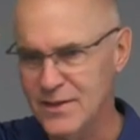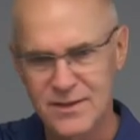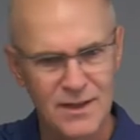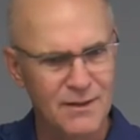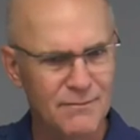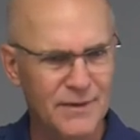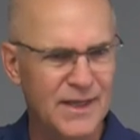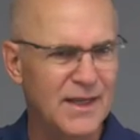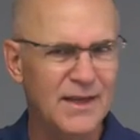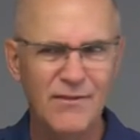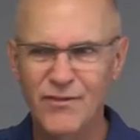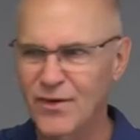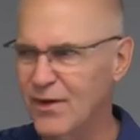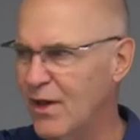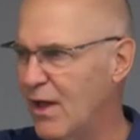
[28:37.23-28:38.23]
some
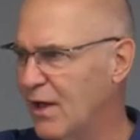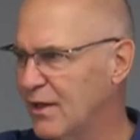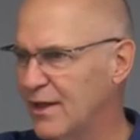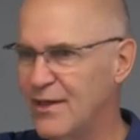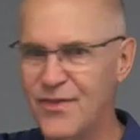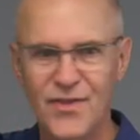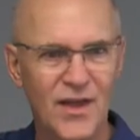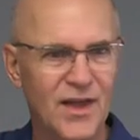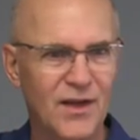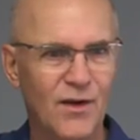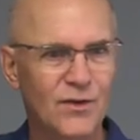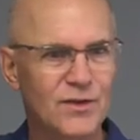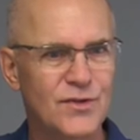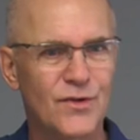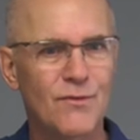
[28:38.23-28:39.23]
evil, ugly thing
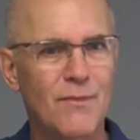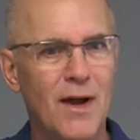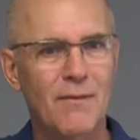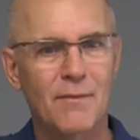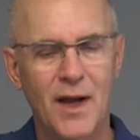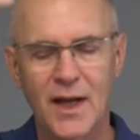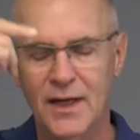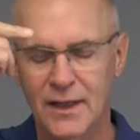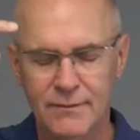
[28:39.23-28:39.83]
goes through my mind,